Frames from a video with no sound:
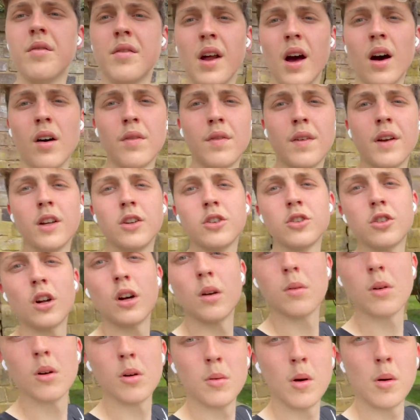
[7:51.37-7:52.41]
Now finished
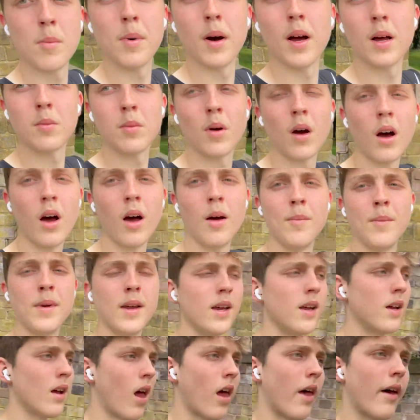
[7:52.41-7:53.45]
up, got my bike behind
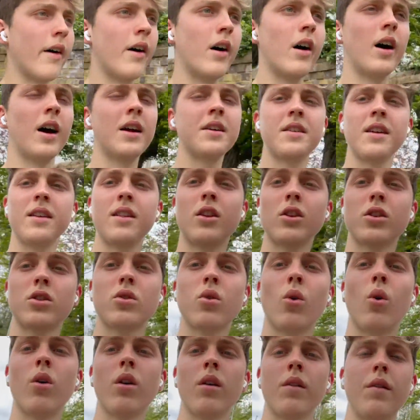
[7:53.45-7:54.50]
me. I did the
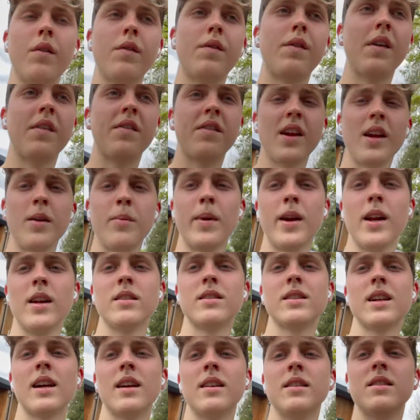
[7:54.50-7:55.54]
sauna for 15
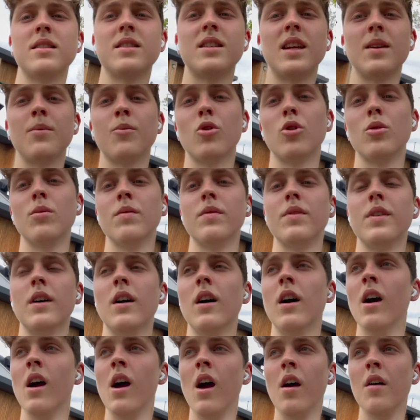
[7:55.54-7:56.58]
minutes and steam room for
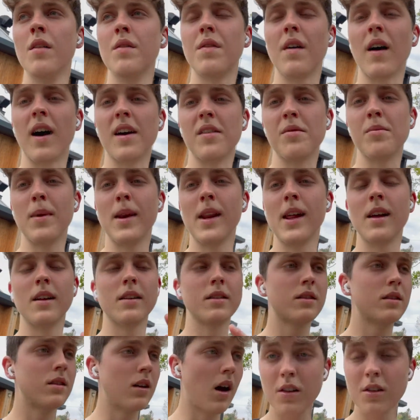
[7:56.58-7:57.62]
5
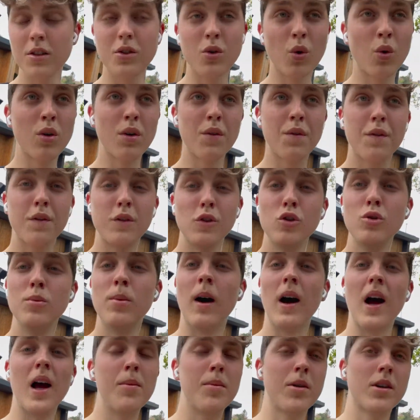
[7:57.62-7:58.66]
minutes. The sauna flew
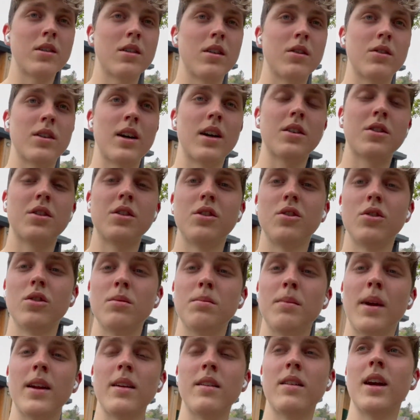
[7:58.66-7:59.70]
by because I was actually doing
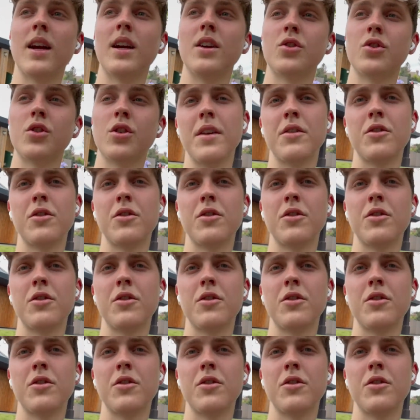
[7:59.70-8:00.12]
meditation.